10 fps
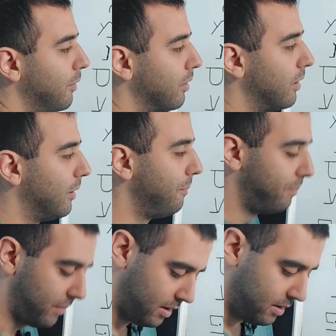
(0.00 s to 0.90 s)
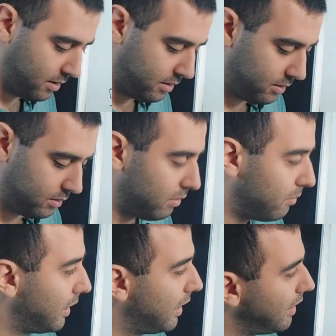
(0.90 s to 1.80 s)
Okay. So,
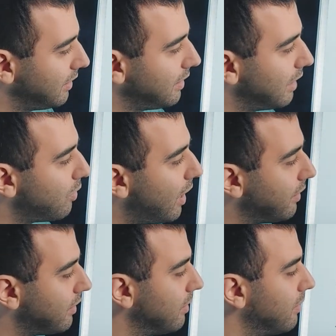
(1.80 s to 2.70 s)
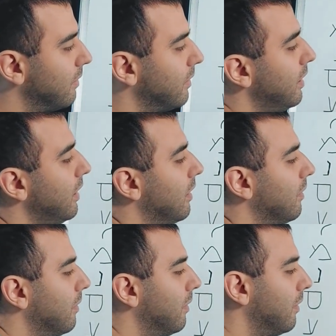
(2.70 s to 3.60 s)
but I still write T.
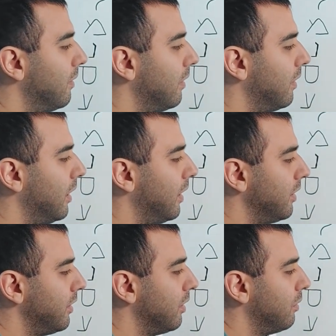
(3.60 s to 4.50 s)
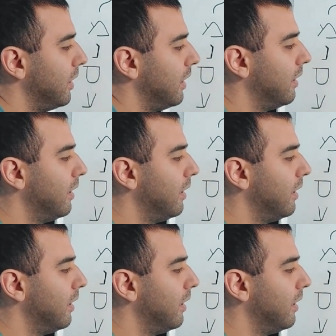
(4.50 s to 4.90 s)
So we